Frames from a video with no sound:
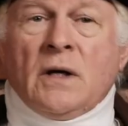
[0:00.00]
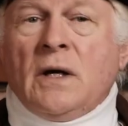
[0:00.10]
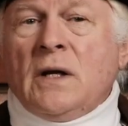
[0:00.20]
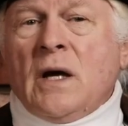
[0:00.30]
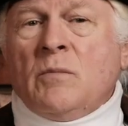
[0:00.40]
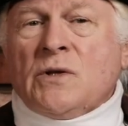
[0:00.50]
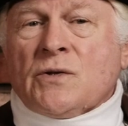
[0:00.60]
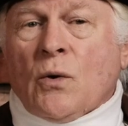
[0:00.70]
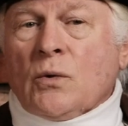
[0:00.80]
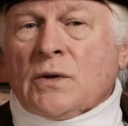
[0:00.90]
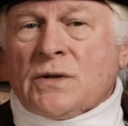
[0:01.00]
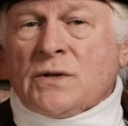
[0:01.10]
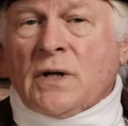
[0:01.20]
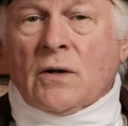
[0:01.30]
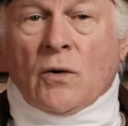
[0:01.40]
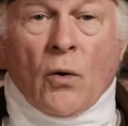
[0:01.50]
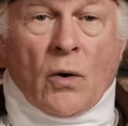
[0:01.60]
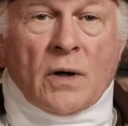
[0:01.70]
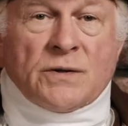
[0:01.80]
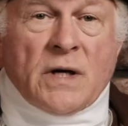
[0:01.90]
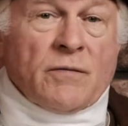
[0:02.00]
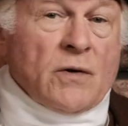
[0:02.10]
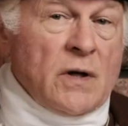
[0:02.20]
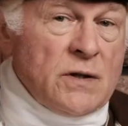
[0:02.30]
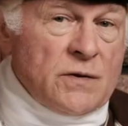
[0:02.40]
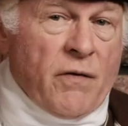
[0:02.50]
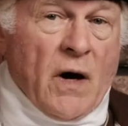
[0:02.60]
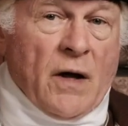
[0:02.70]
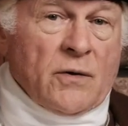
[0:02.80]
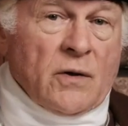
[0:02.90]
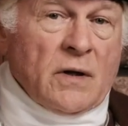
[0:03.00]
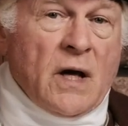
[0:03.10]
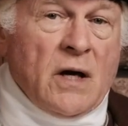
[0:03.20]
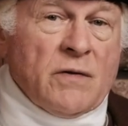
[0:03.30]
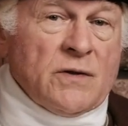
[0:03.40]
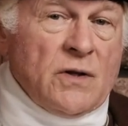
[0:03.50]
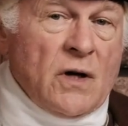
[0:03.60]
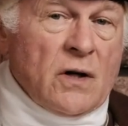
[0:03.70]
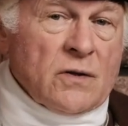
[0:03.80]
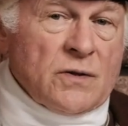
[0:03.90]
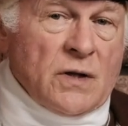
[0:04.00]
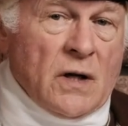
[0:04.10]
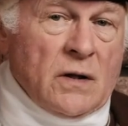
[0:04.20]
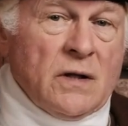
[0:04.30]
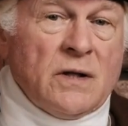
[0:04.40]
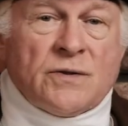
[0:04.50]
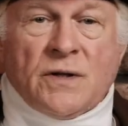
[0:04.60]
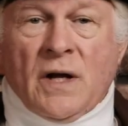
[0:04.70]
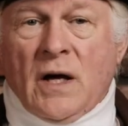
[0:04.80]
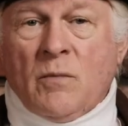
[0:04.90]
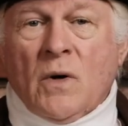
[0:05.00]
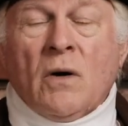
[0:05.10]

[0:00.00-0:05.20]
He named his oldest son Lawrence after his father and gave his younger son his name,